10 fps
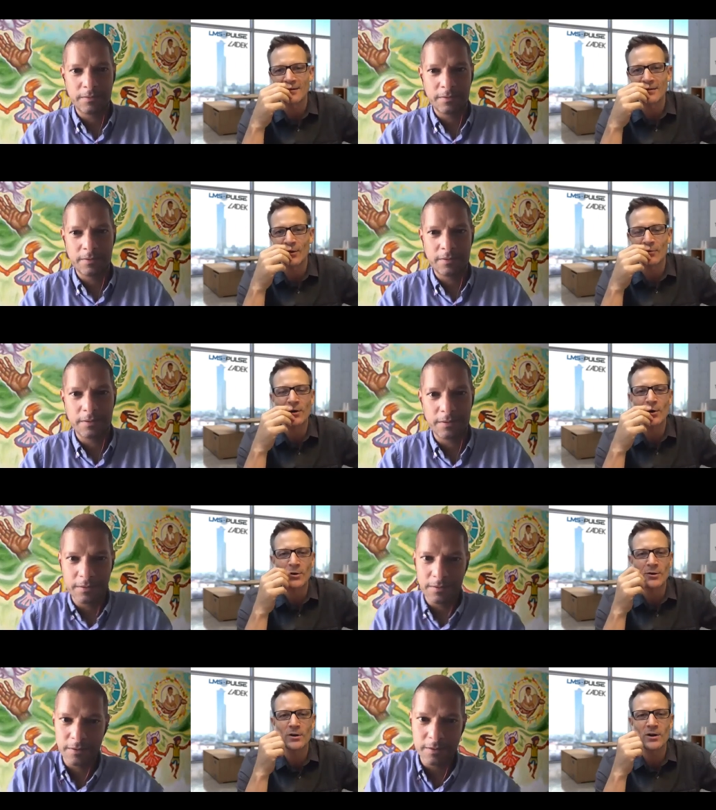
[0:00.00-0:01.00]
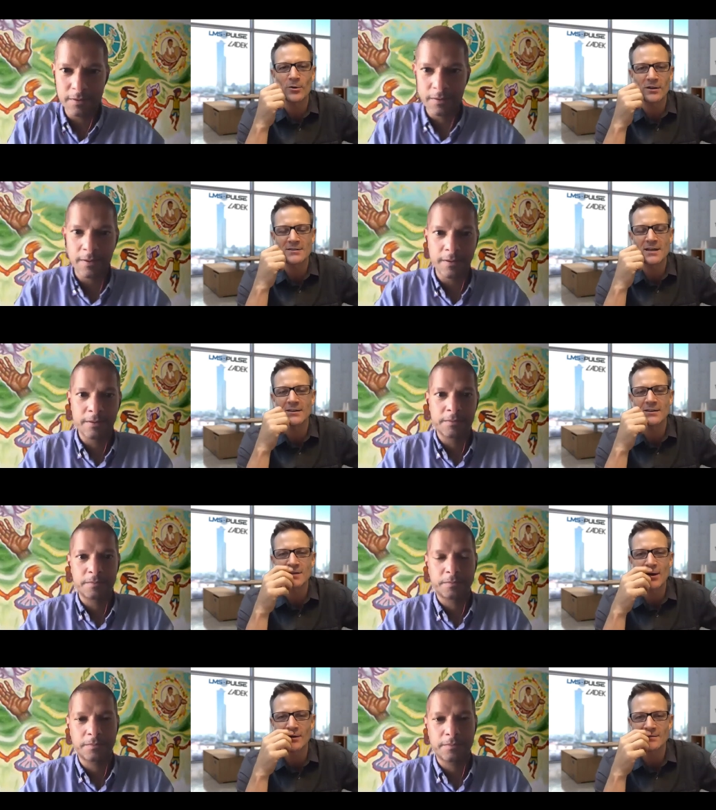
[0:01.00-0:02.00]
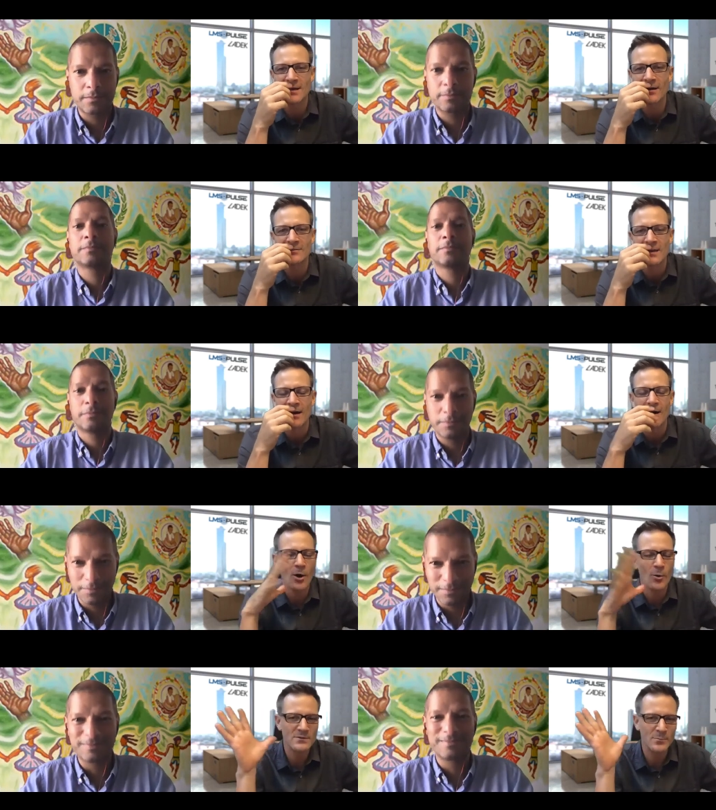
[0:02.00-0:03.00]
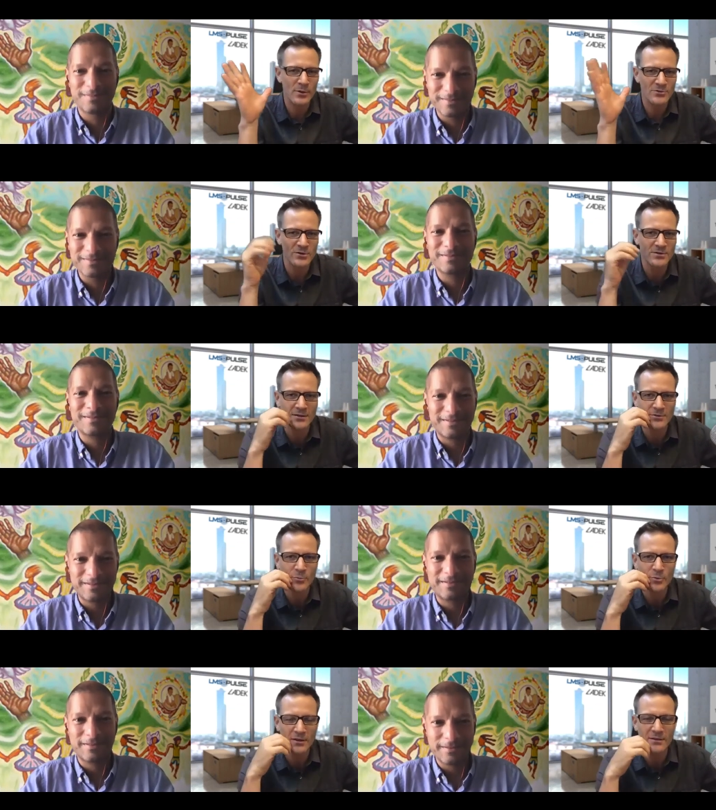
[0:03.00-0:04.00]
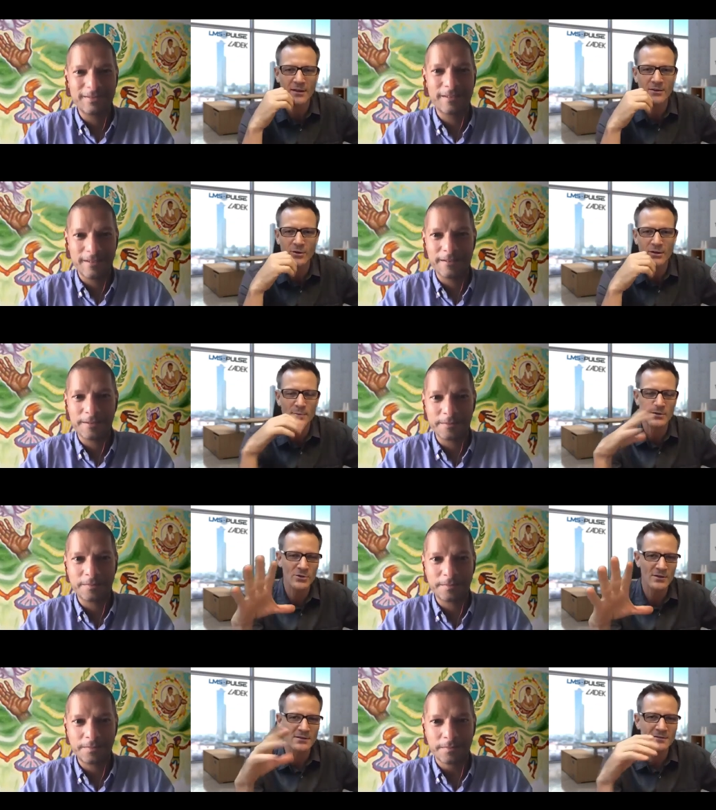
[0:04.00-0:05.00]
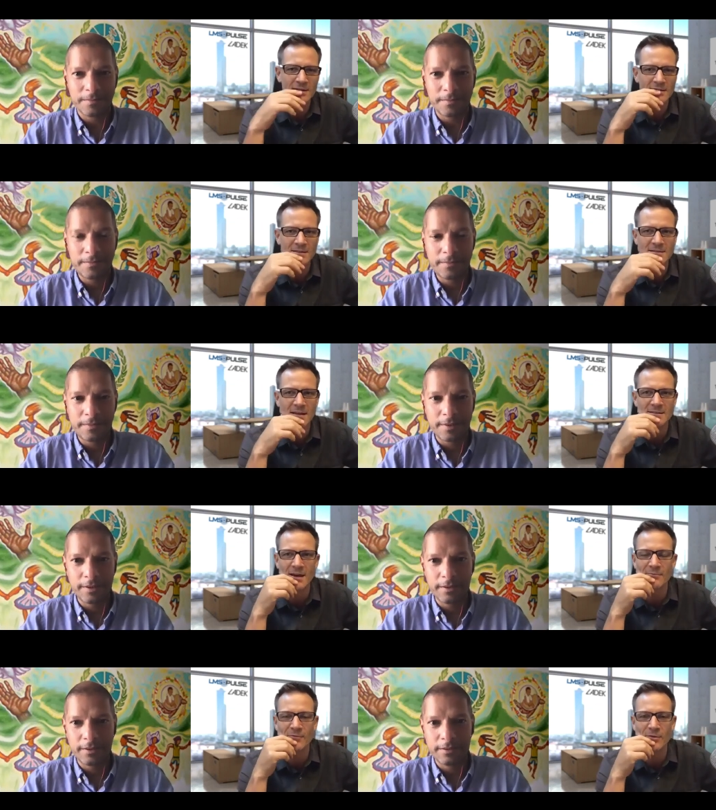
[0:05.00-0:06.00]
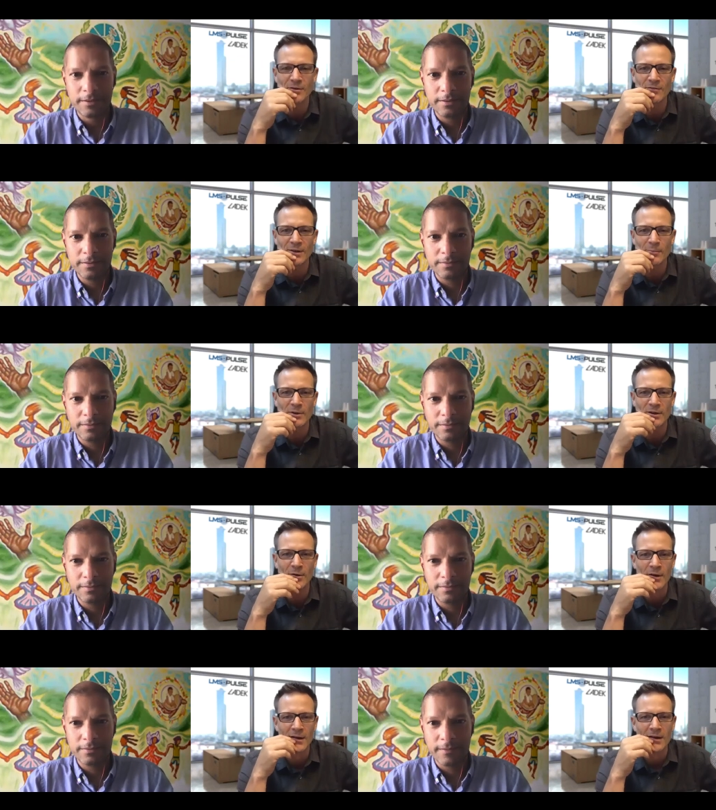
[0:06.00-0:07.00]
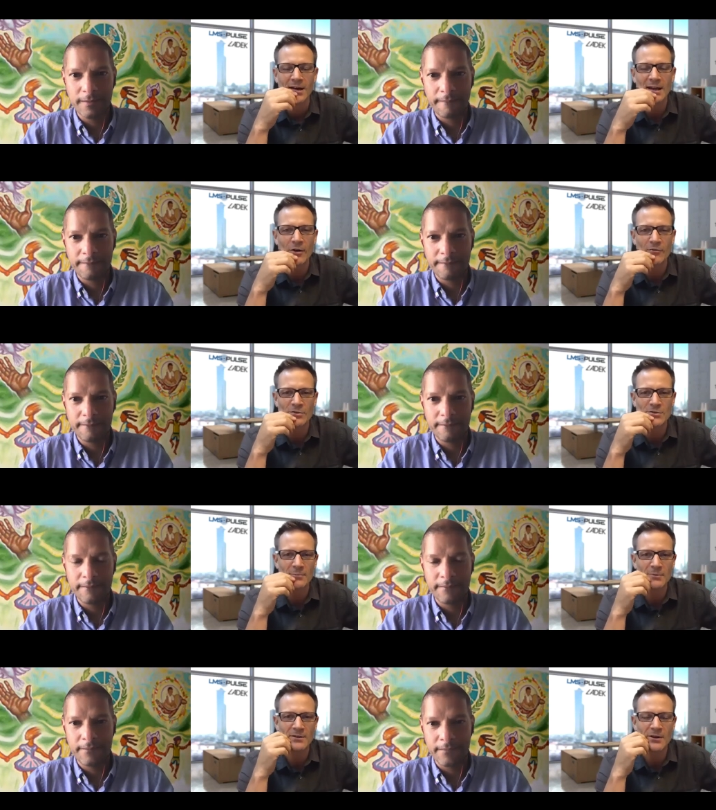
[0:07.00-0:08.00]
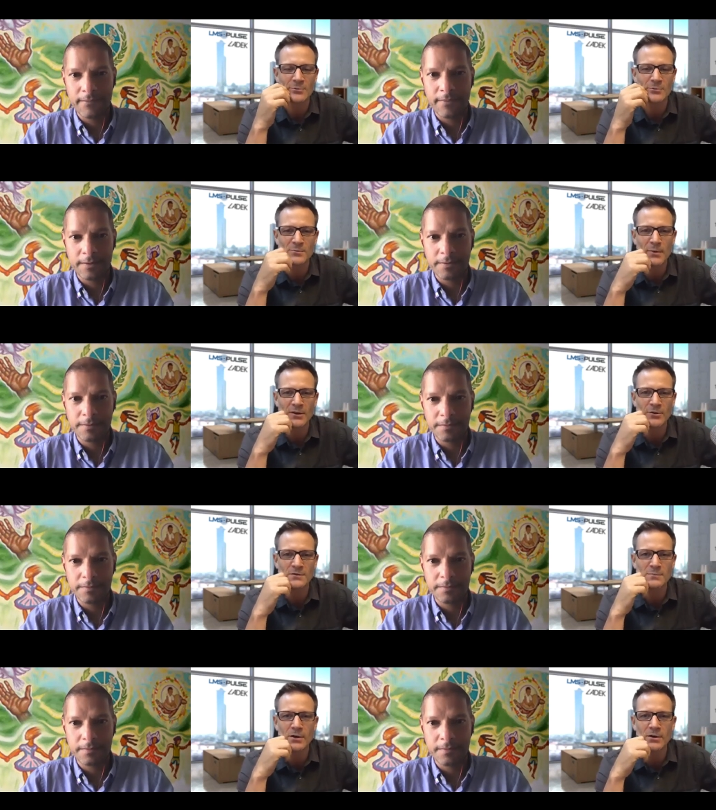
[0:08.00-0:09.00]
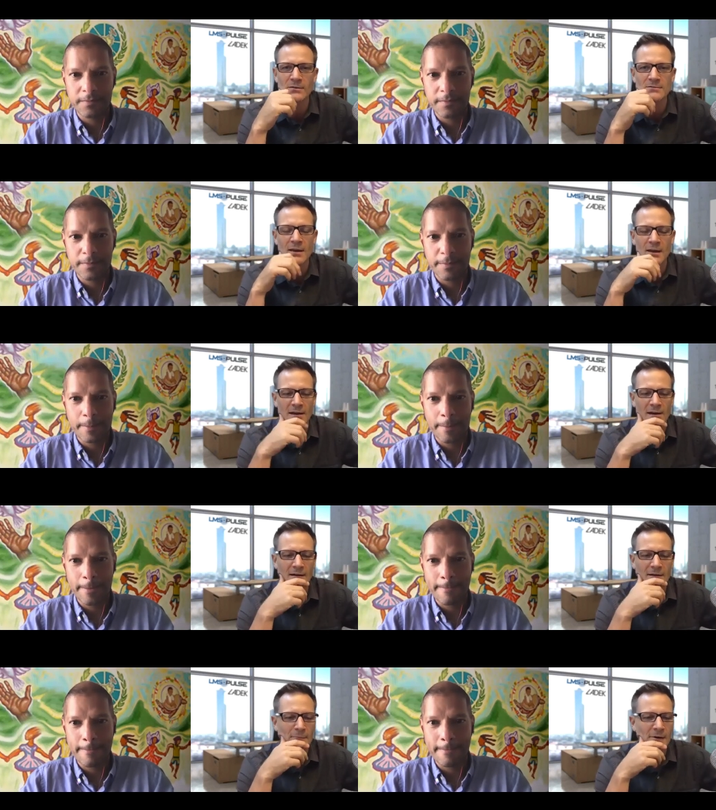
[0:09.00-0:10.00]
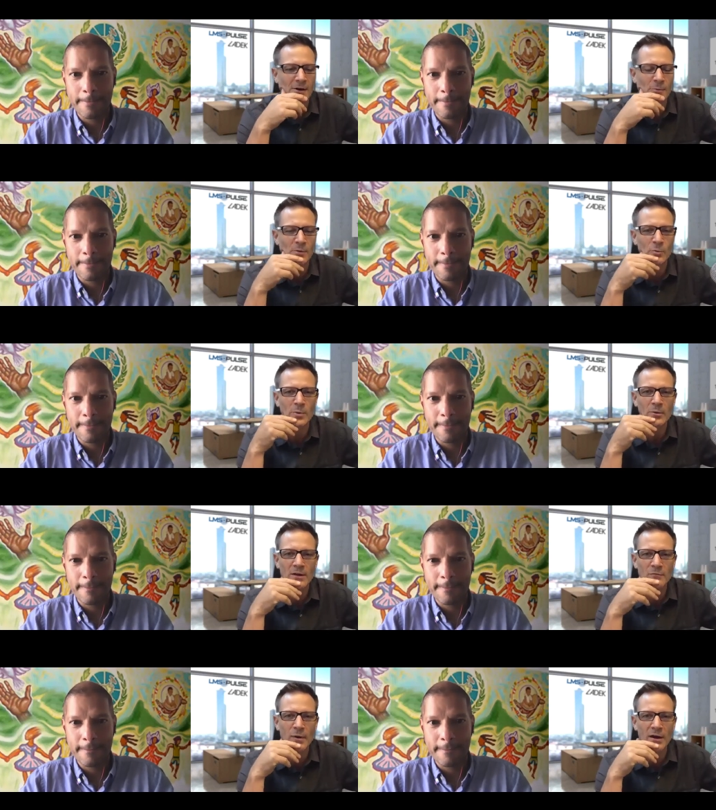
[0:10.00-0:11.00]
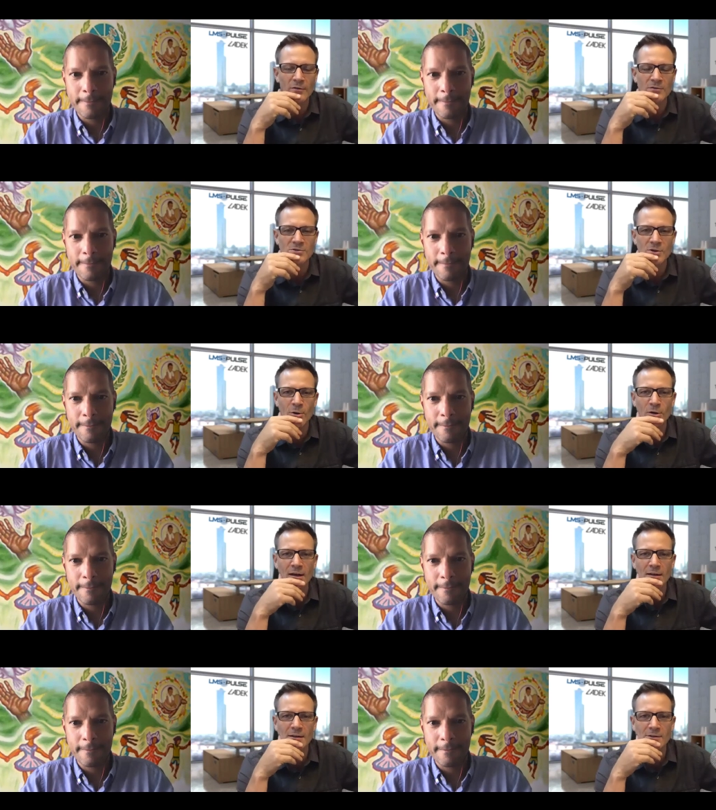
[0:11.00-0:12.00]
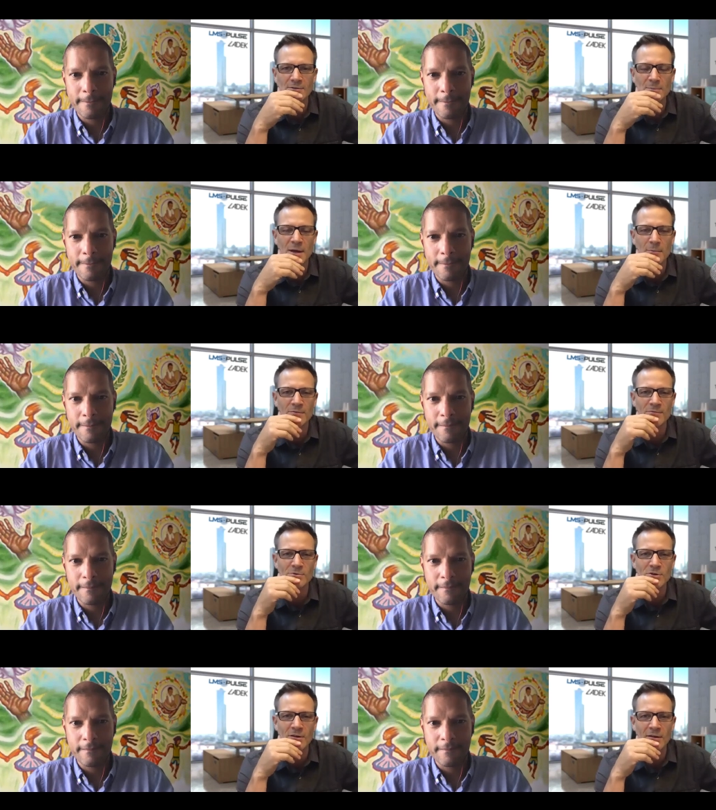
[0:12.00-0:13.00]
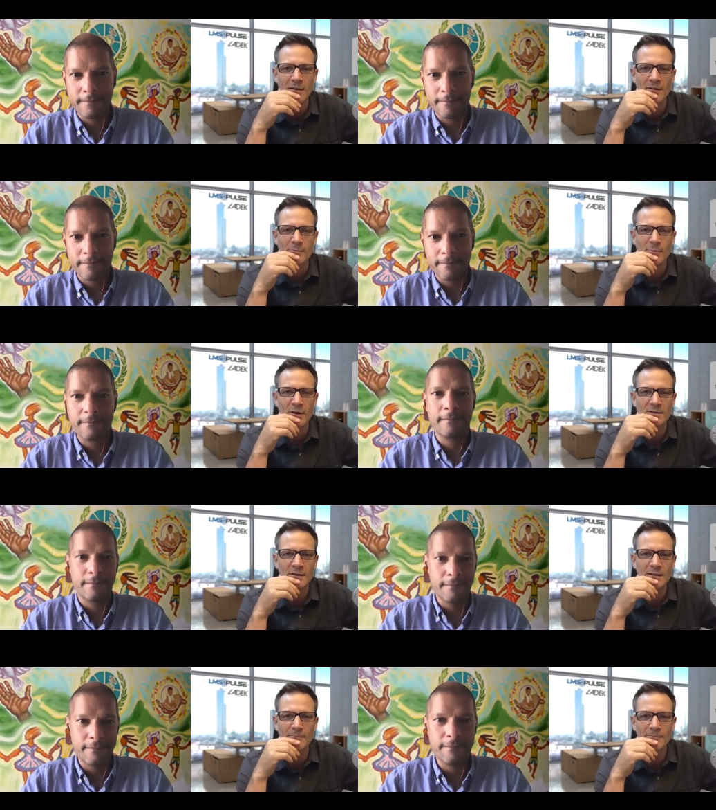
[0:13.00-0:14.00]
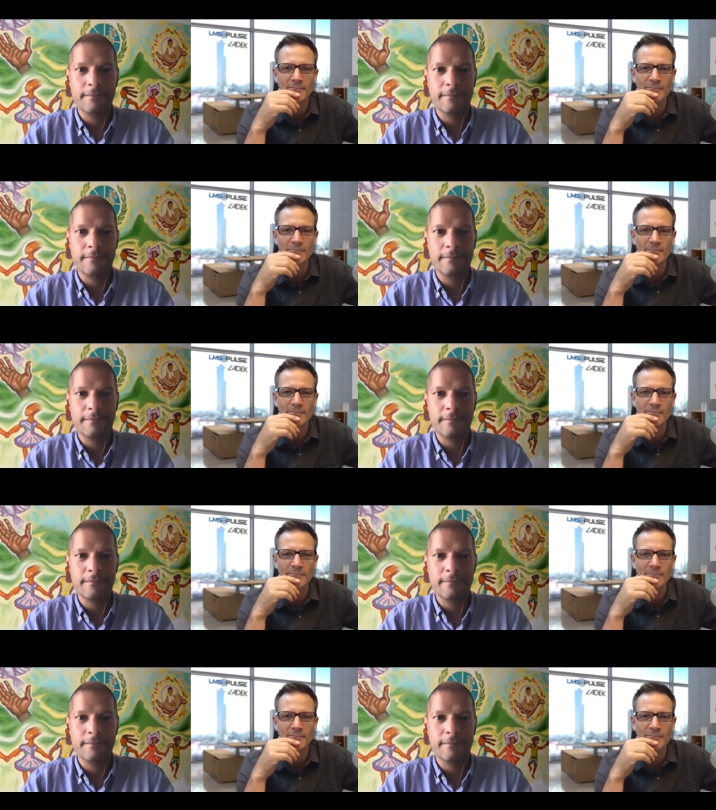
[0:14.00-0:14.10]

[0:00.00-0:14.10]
Speaker 1: uh, what we're going on, we're going on 10 years now ourselves. Always a pleasure to talk to you. I really thank you, especially in this, in this tight time for giving up, you know, an hour of your time to talk to us about your experience. Um, I hope that we'll be able to have you back on the show again, you know, sometime in the future. But um,